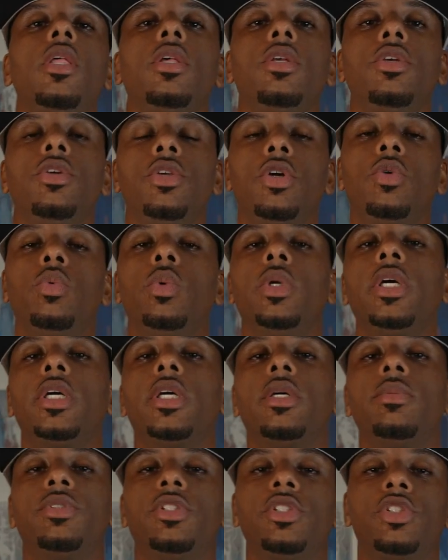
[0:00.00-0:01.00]
you know, when it
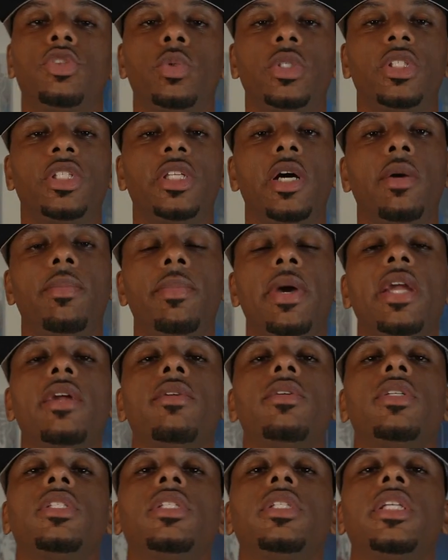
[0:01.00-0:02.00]
comes to switching out
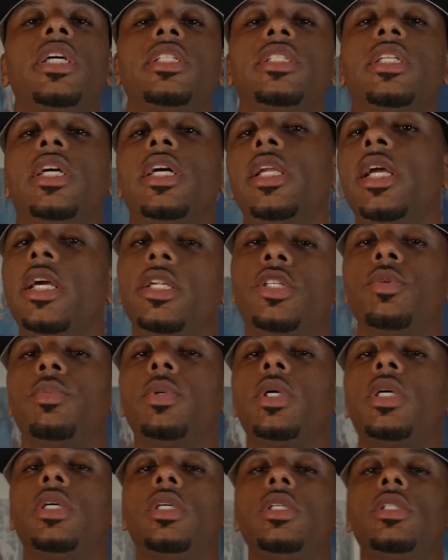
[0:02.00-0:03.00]
batteries and things of that nature,
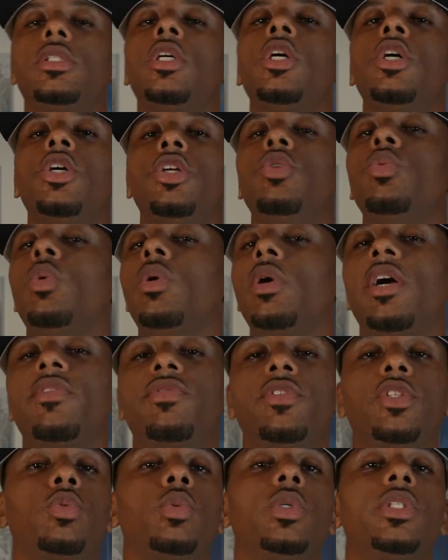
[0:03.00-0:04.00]
because you won't have
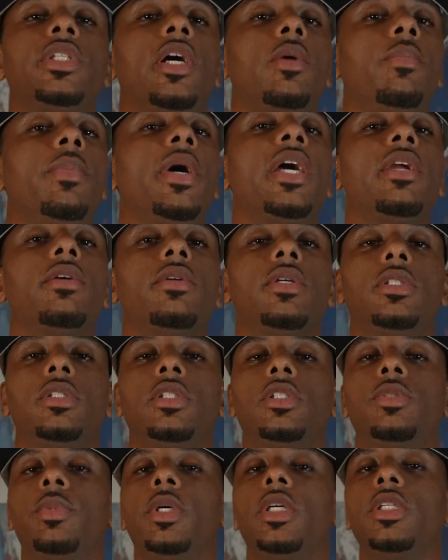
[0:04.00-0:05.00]
to switch out batteries
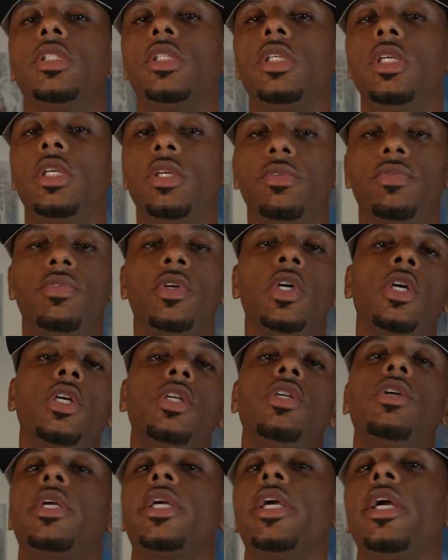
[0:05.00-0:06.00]
as much if
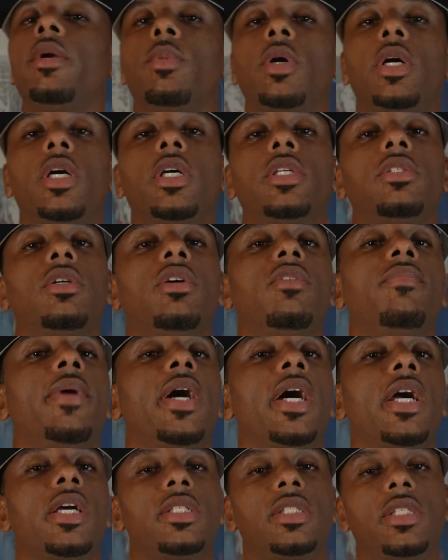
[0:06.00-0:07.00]
your camera cuts off
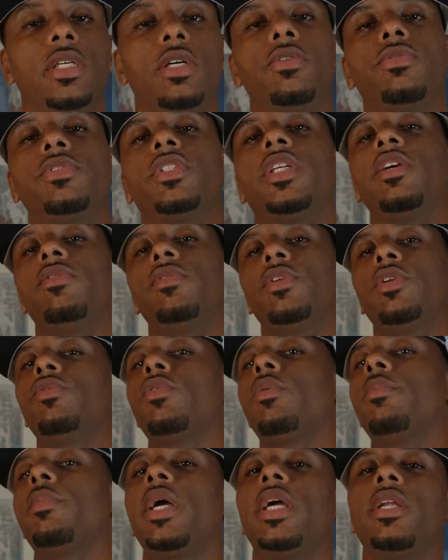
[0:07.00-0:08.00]
by itself, saving the
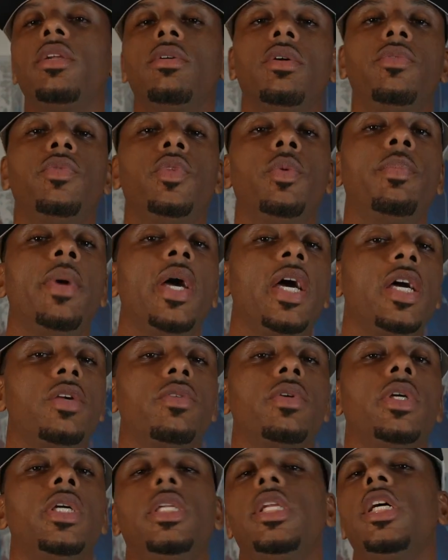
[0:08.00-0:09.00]
remainder of the
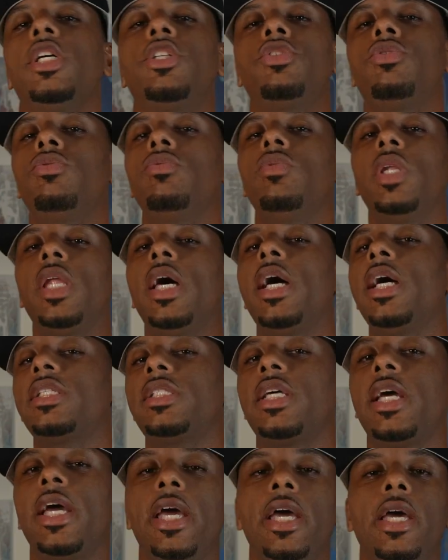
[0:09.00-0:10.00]
battery that you last
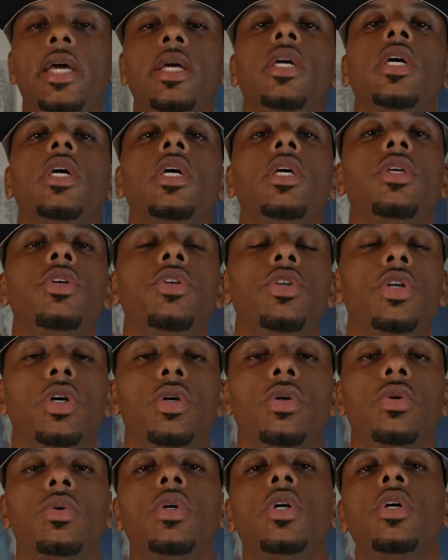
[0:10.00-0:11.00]
had, you
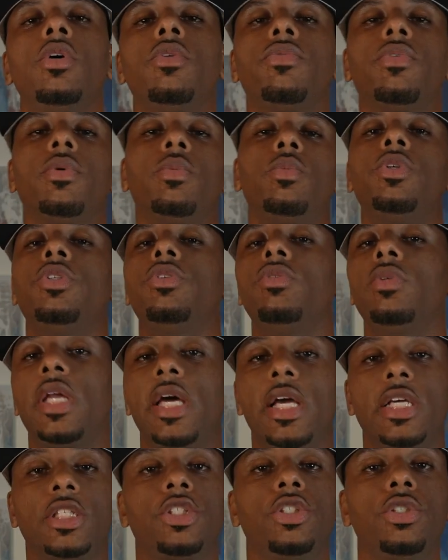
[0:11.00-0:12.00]
know, from when you
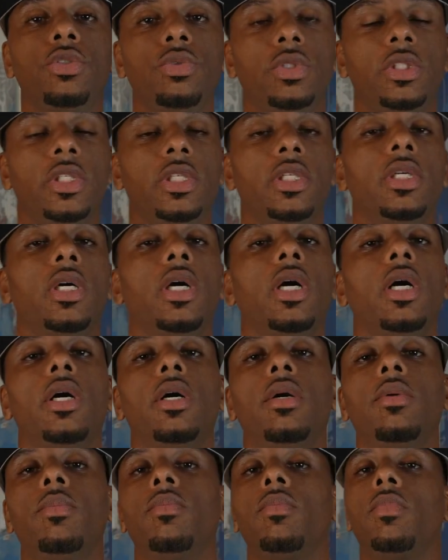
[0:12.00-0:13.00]
last used it.
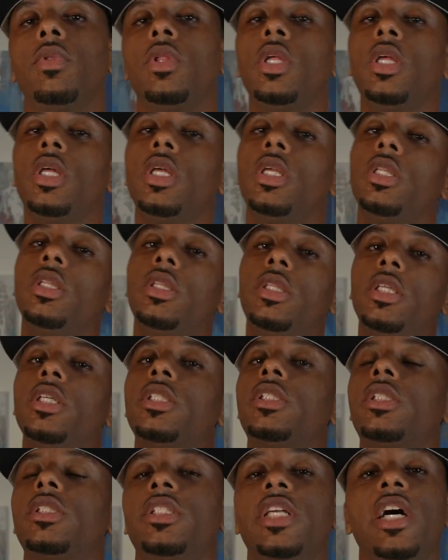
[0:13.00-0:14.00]

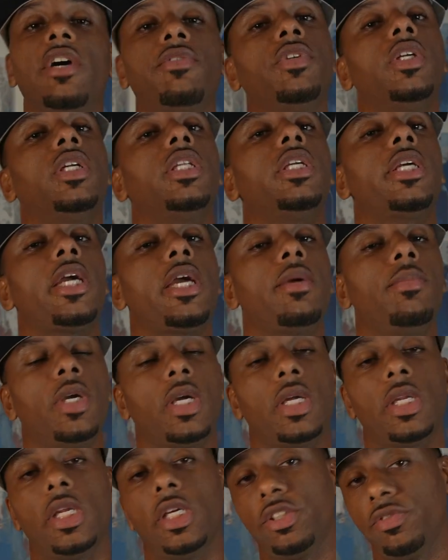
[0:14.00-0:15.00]
This definitely came in
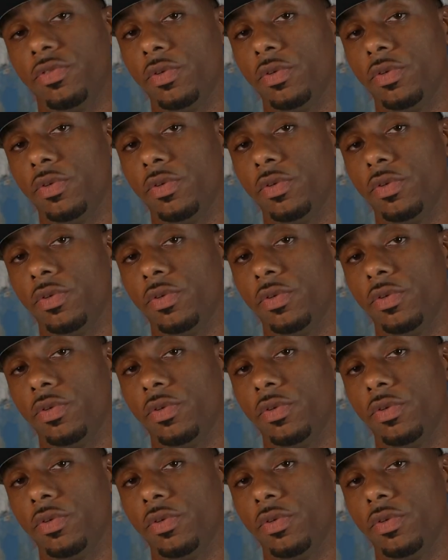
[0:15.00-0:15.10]
clutch